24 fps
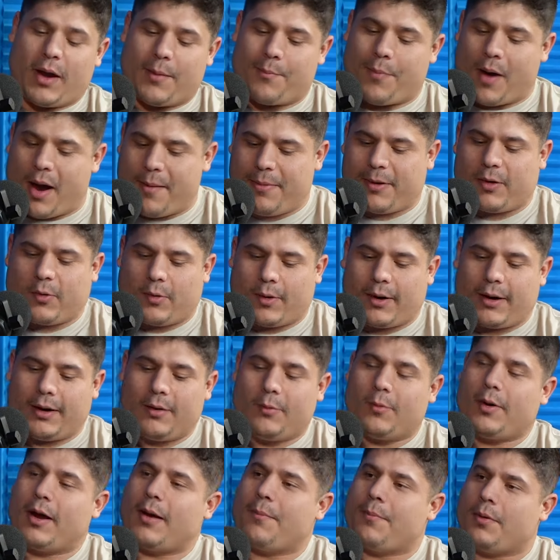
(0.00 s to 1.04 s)
Bobby Green,
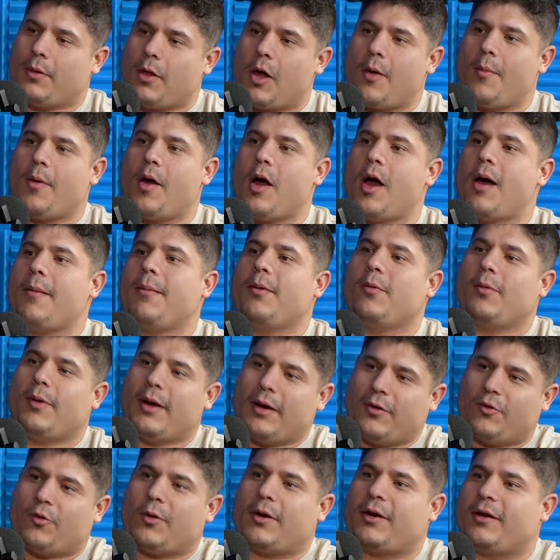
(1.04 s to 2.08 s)
we had Bilal Muhammad, we
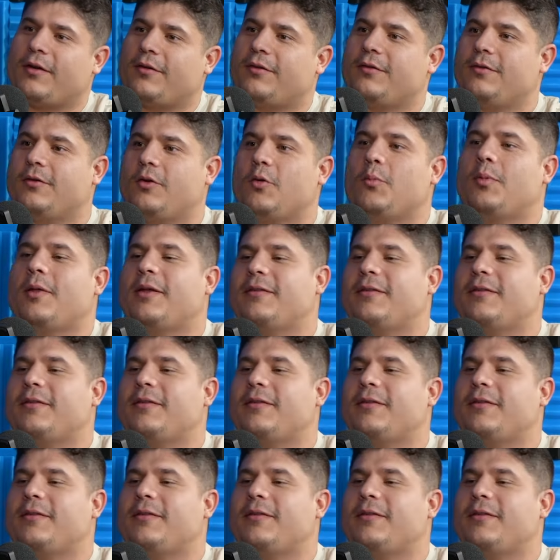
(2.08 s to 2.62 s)
had Dricus Du Plessis.